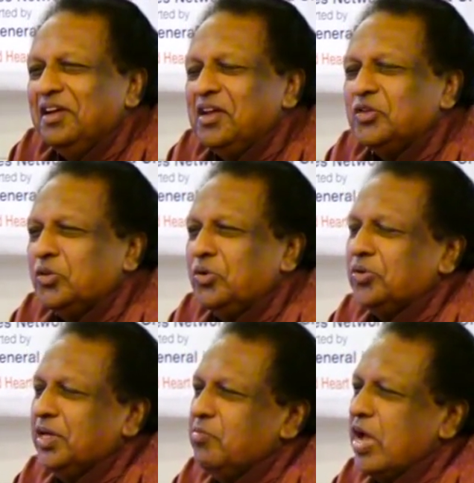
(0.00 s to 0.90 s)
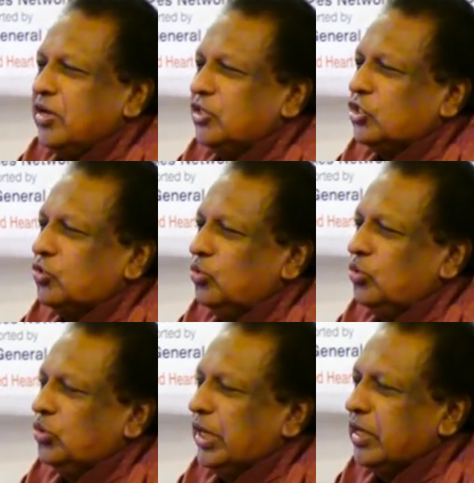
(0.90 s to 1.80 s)
And so he managed to
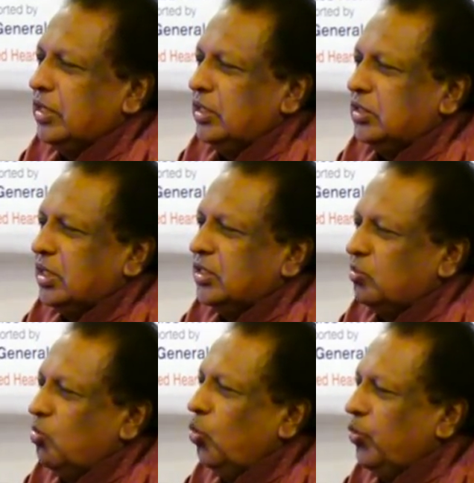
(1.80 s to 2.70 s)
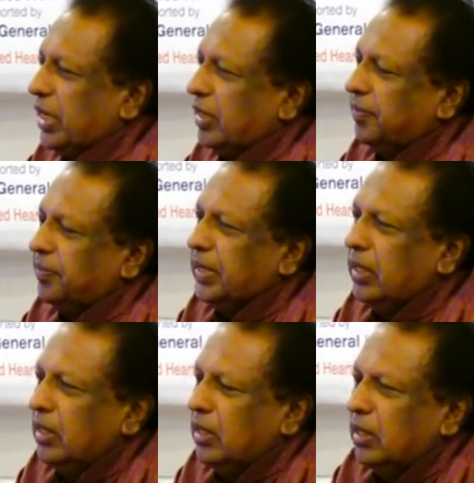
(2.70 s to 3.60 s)
get these things moving.
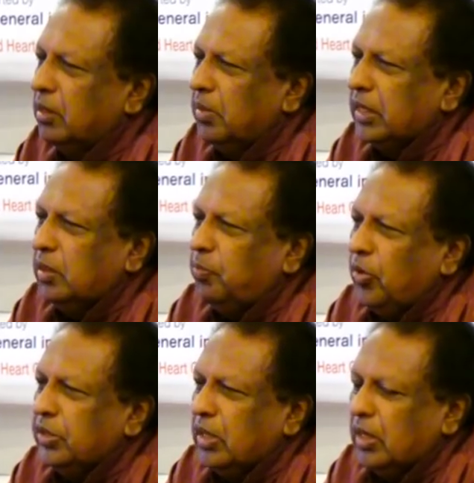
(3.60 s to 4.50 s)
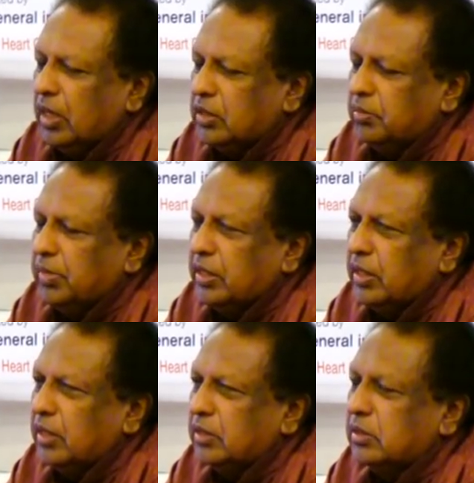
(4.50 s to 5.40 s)
But the point I'd like to make
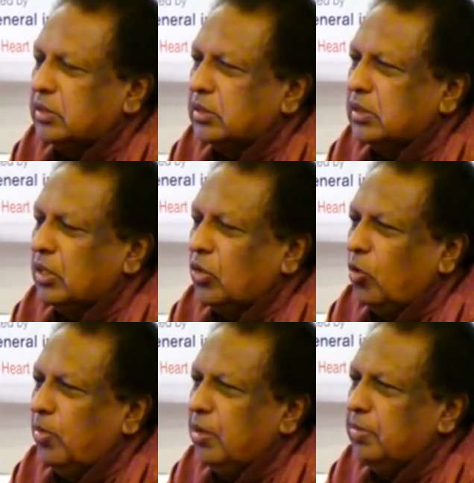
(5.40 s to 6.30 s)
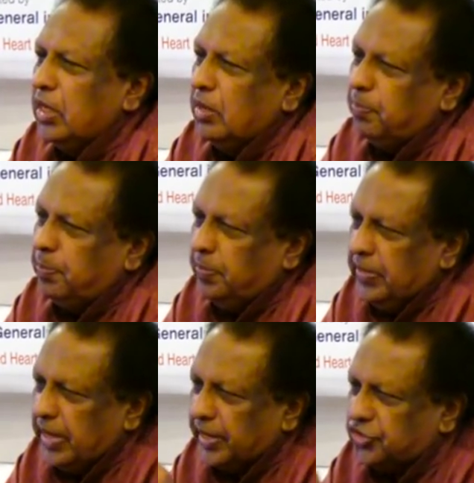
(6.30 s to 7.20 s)
is Obama
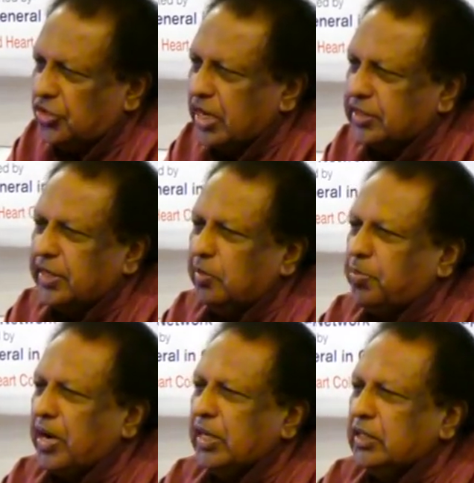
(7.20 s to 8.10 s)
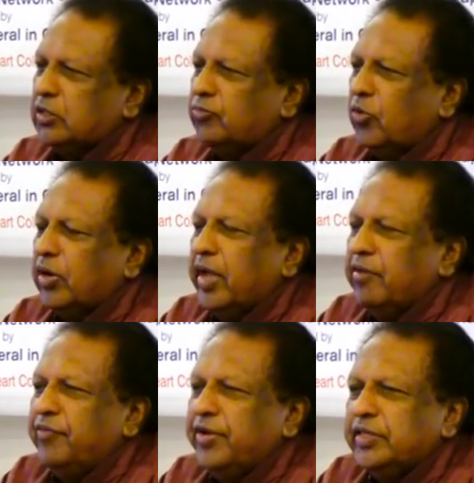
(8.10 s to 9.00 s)
extracted a price for
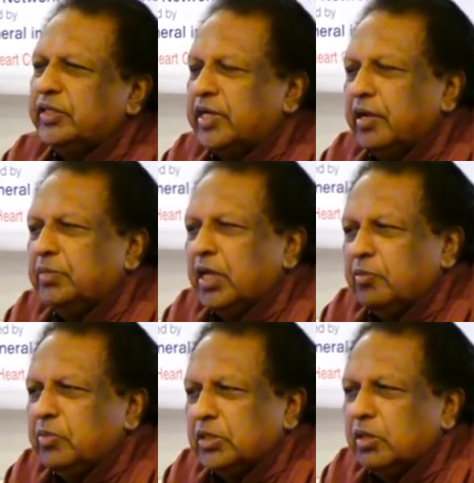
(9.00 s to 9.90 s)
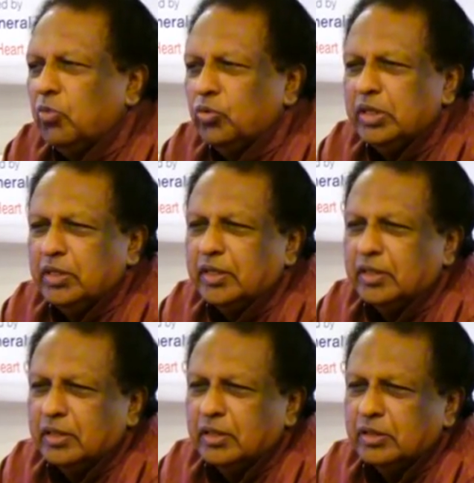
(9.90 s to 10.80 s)
every step that Mr. Modi did.
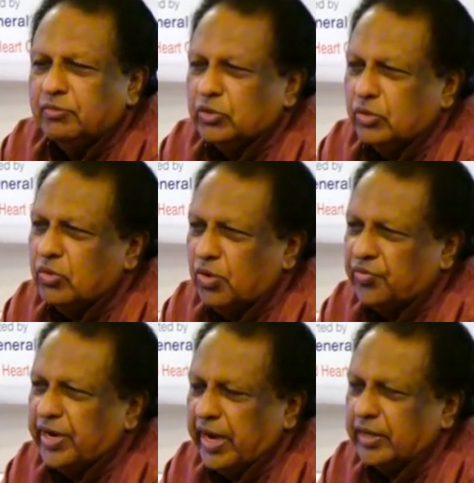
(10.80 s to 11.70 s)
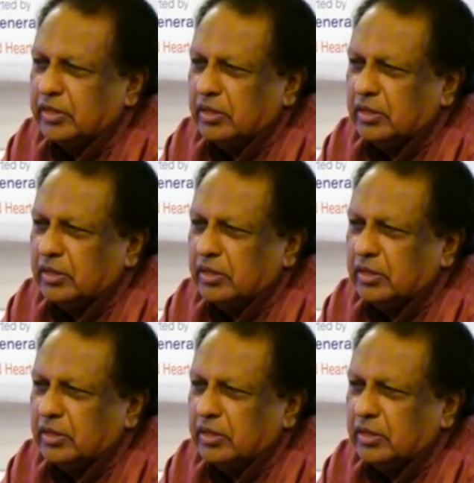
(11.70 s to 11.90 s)
This we should not forget.